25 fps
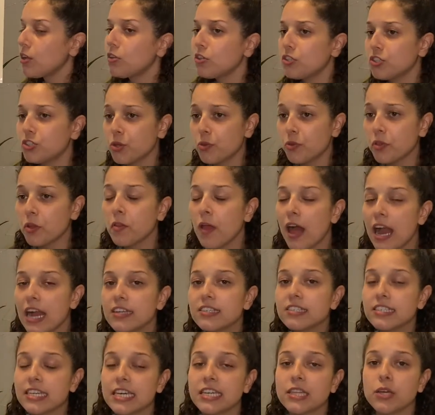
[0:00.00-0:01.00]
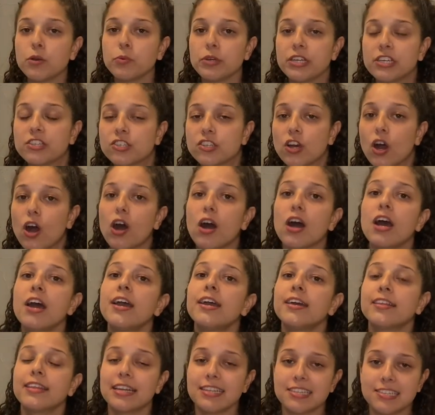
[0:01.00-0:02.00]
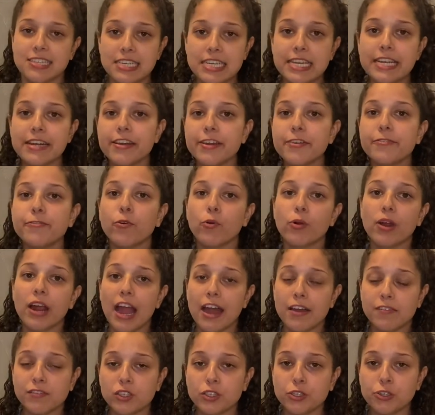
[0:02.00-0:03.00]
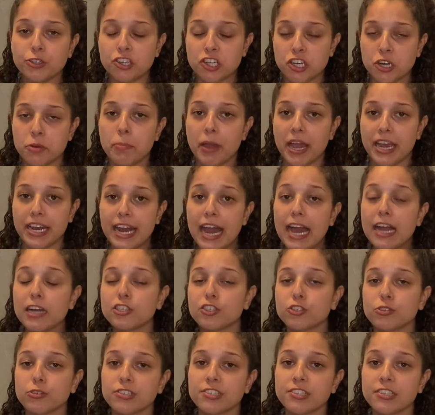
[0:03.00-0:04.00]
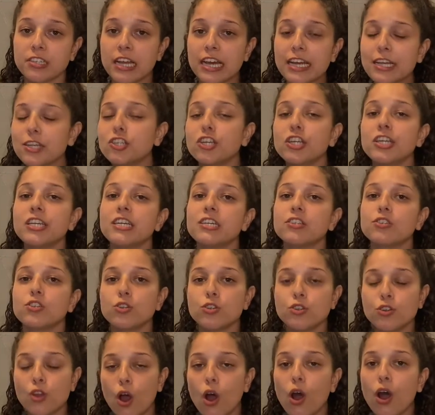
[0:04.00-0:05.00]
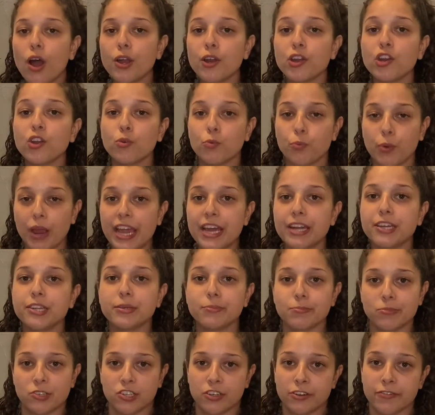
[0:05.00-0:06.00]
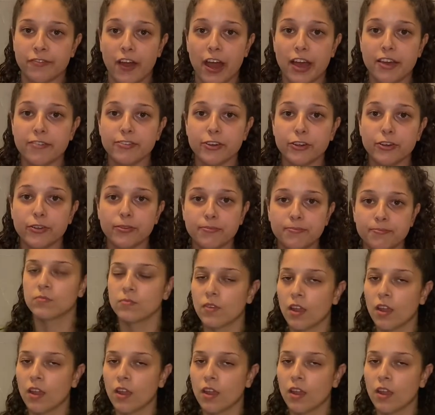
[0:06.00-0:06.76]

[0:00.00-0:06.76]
So the last thing that we saw that is needed for evolution by natural selection is non-random survival.